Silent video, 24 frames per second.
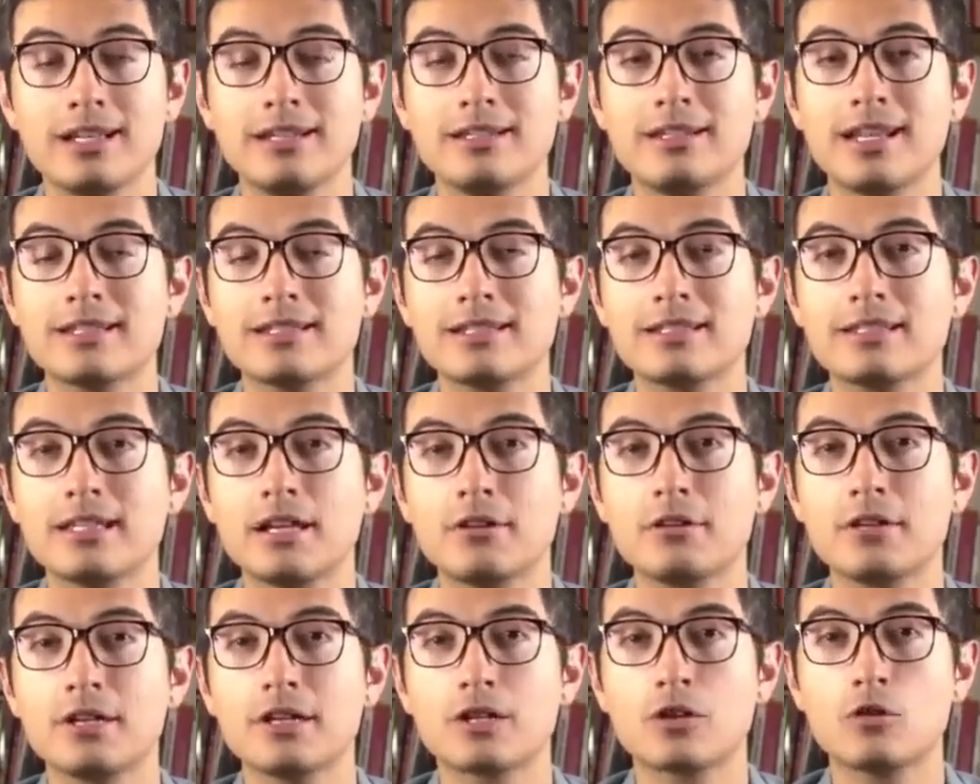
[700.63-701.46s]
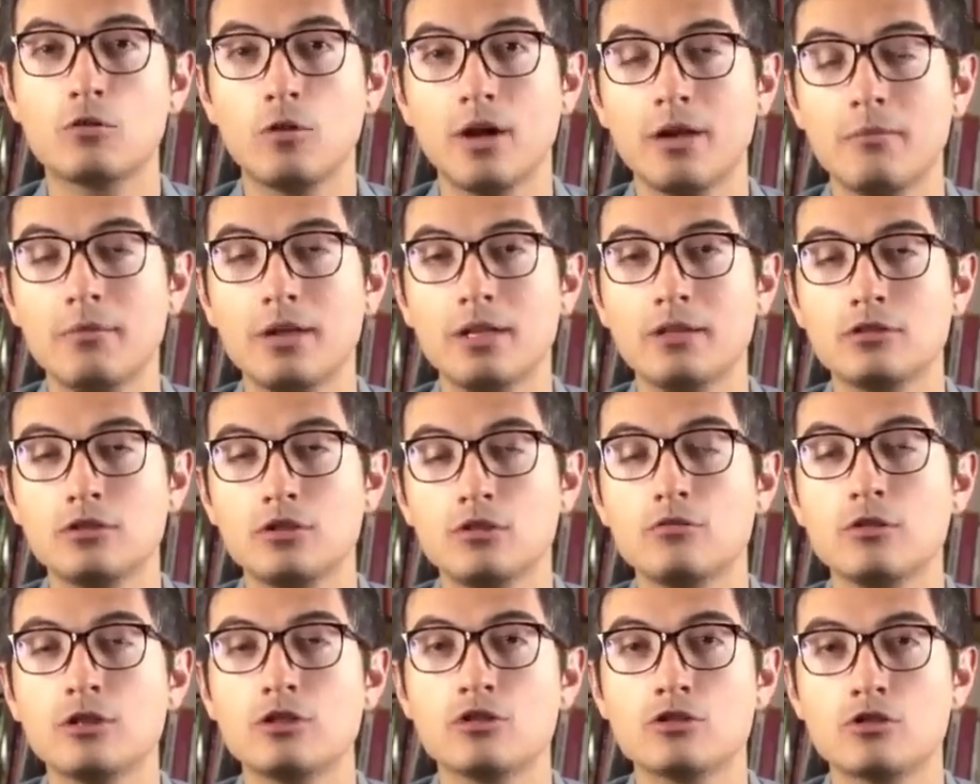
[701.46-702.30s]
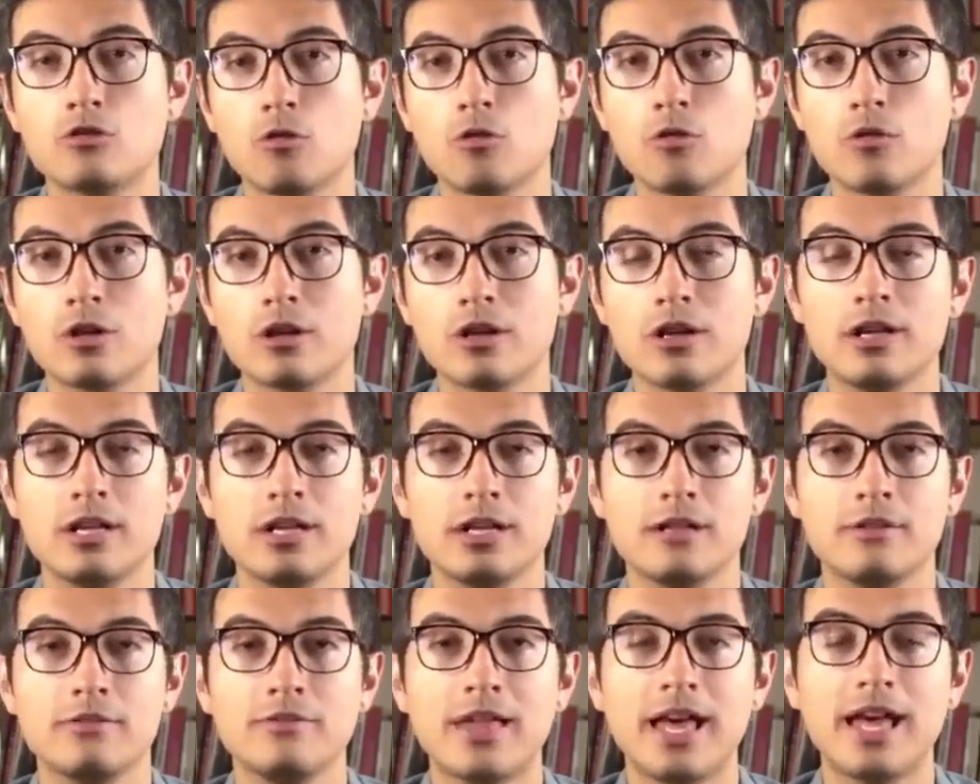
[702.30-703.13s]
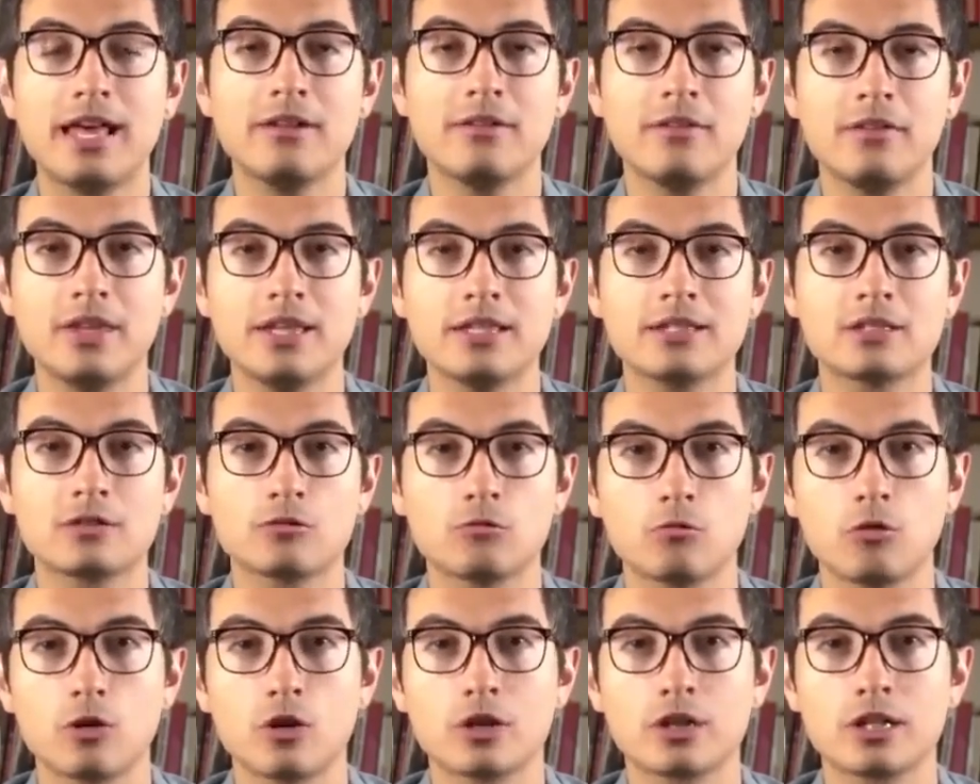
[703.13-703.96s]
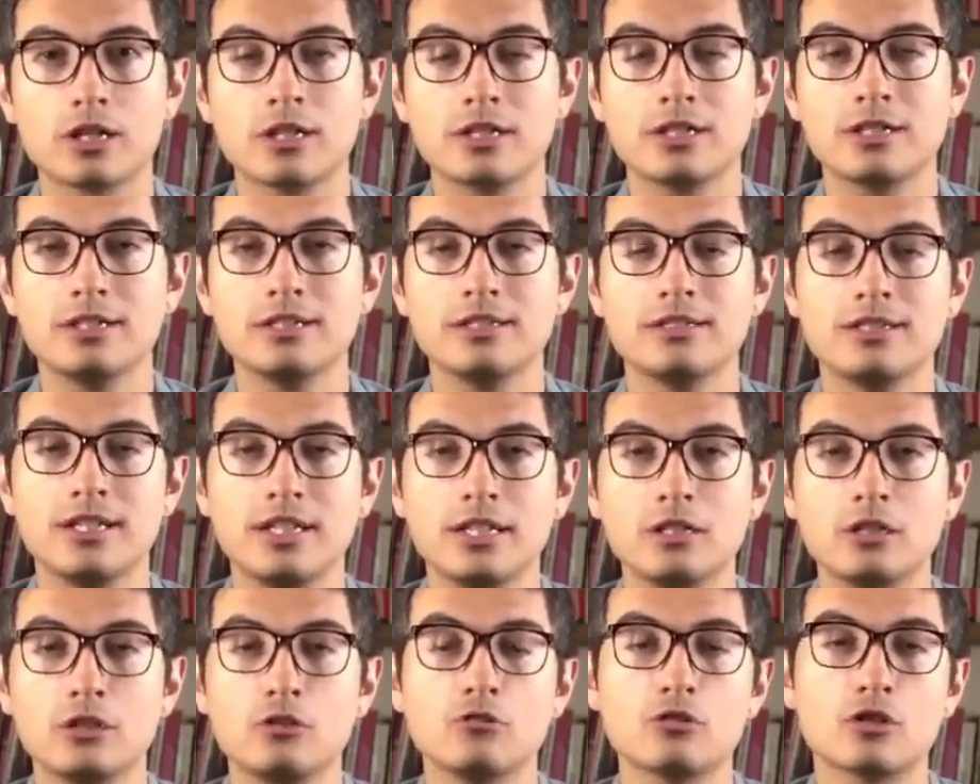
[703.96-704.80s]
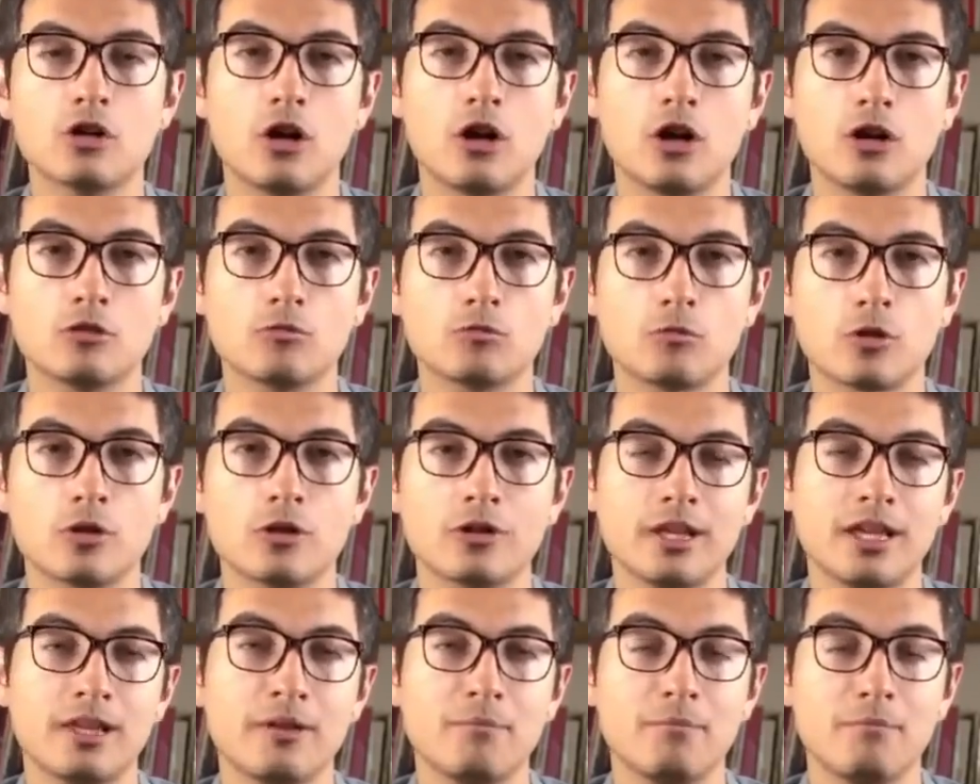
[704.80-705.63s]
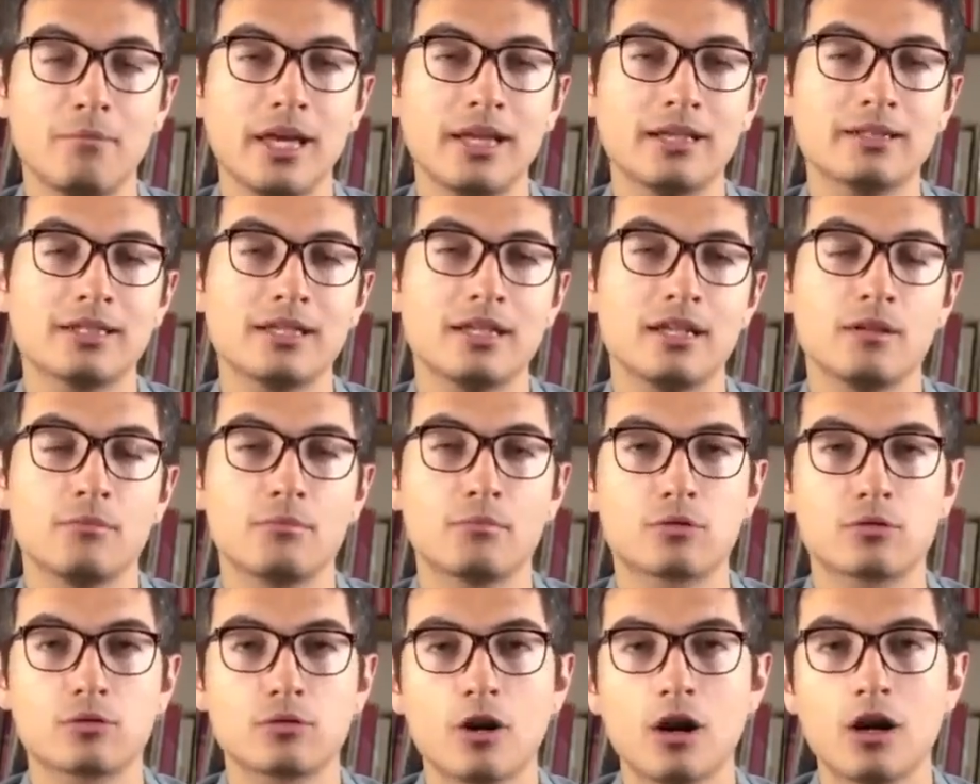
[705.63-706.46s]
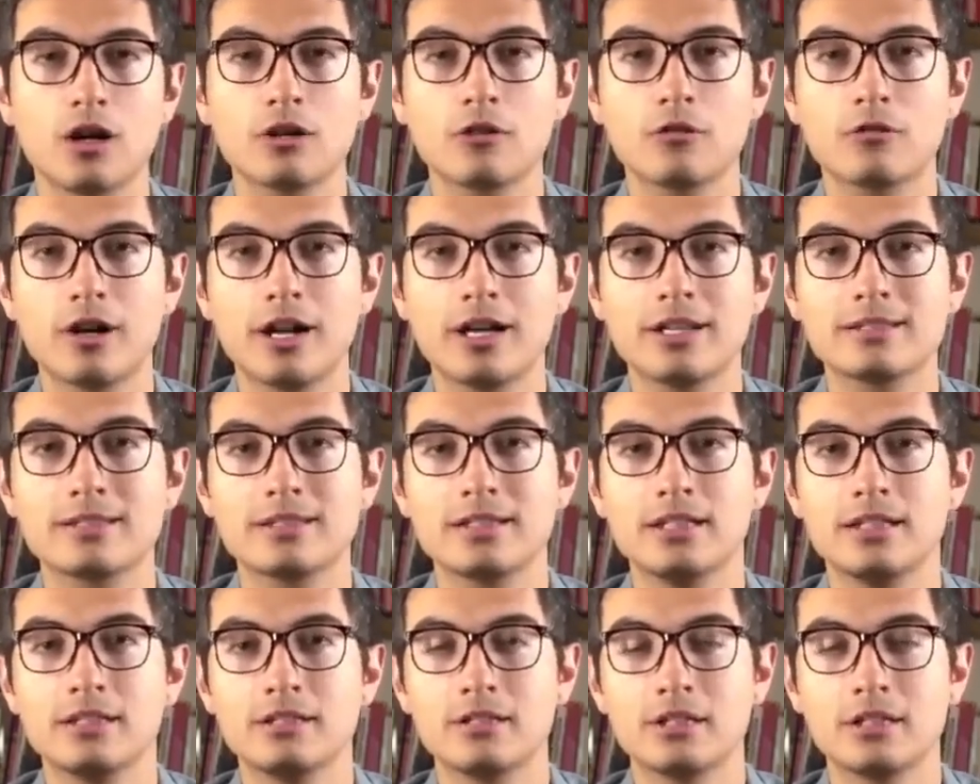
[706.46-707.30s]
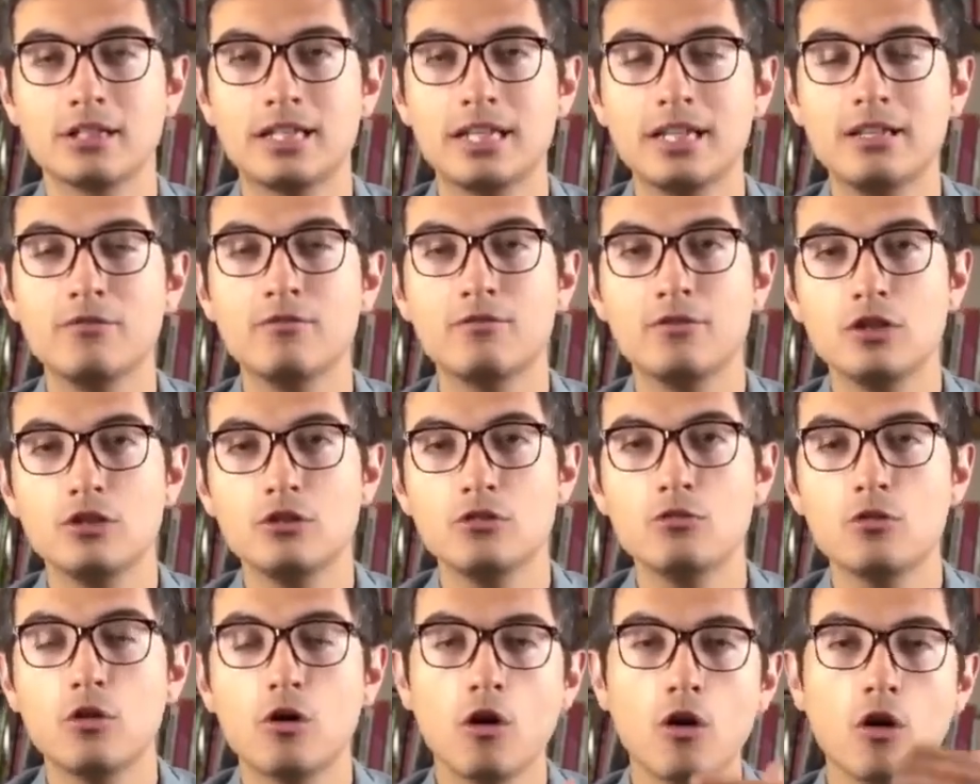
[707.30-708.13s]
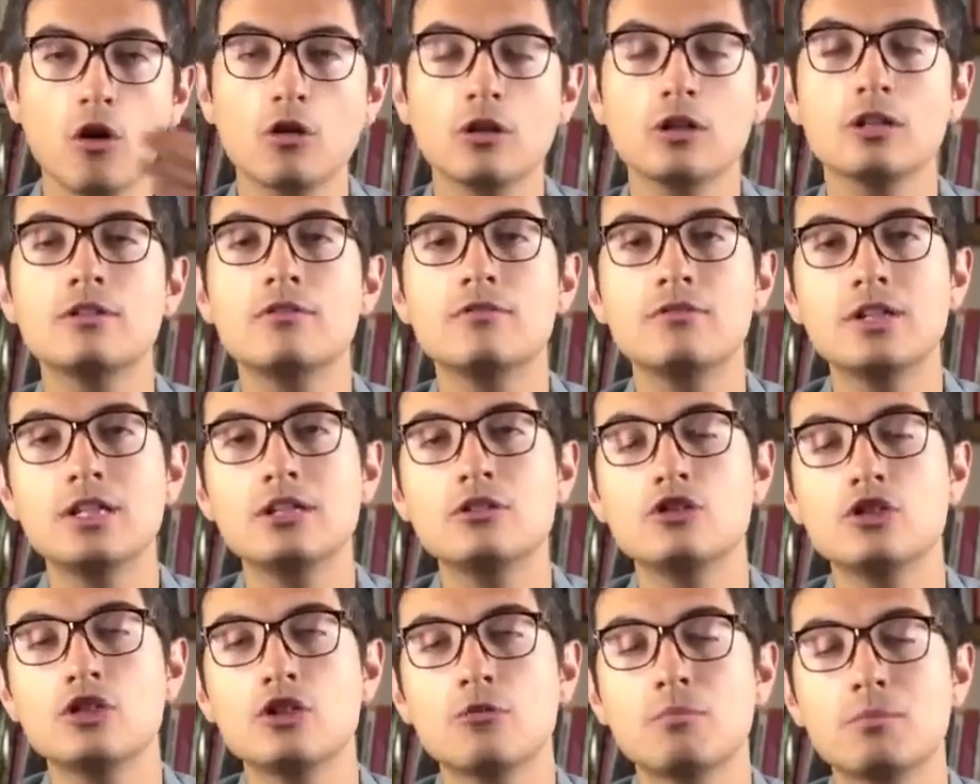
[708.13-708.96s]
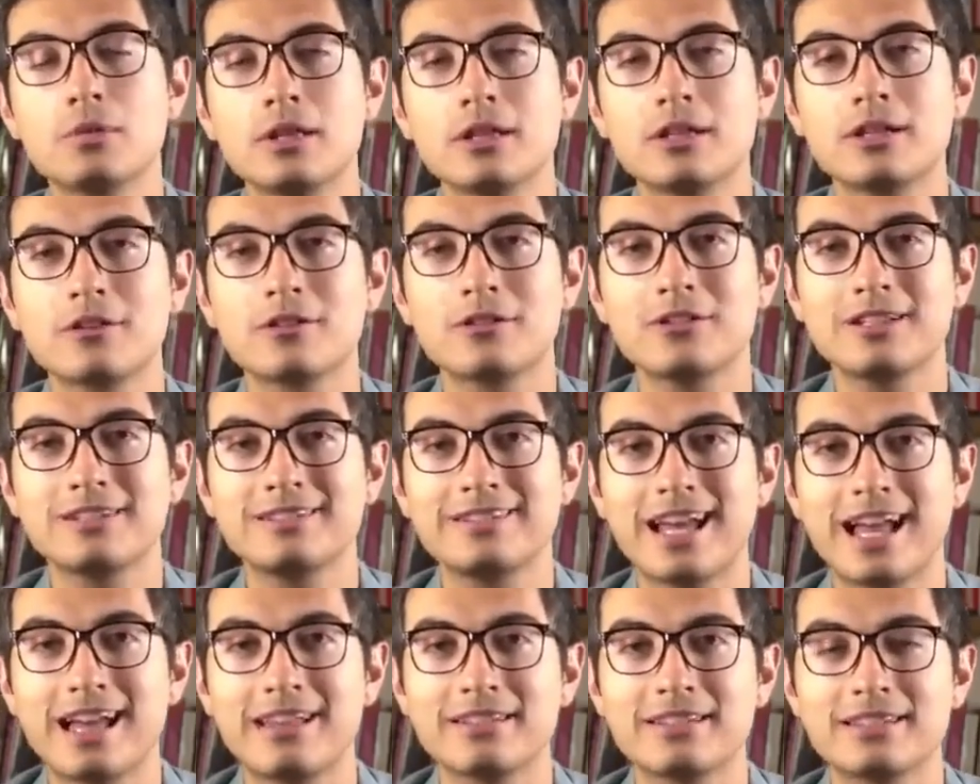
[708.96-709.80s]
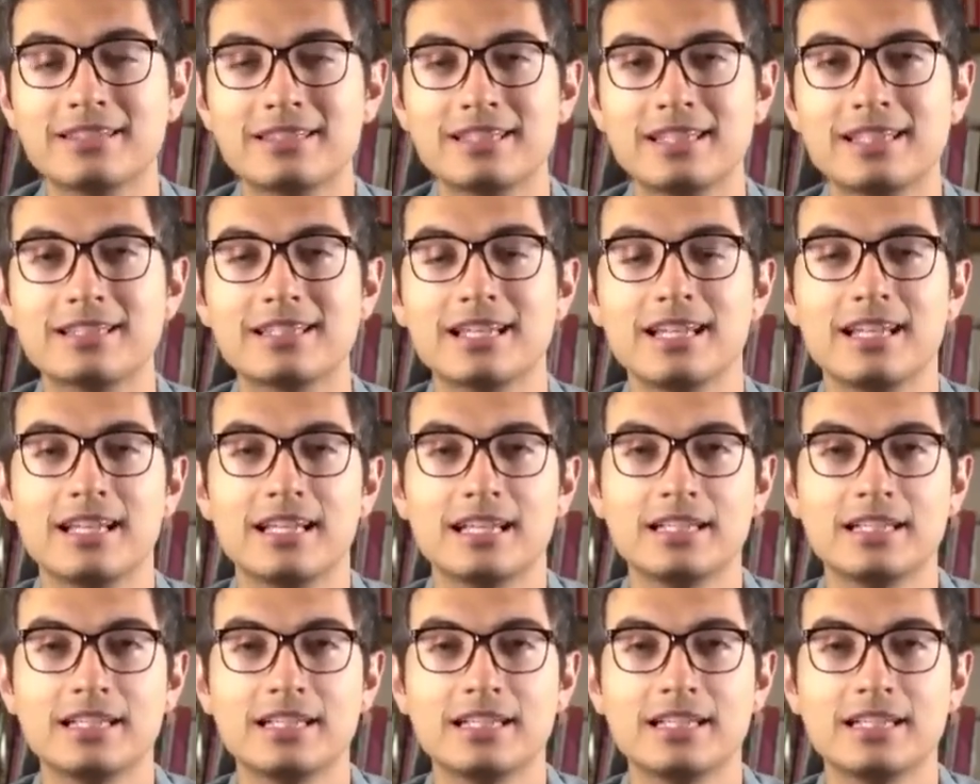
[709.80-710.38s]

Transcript: necessary equipment to ensure that this work continues onward and makes progress to give you all of the geopolitical analysis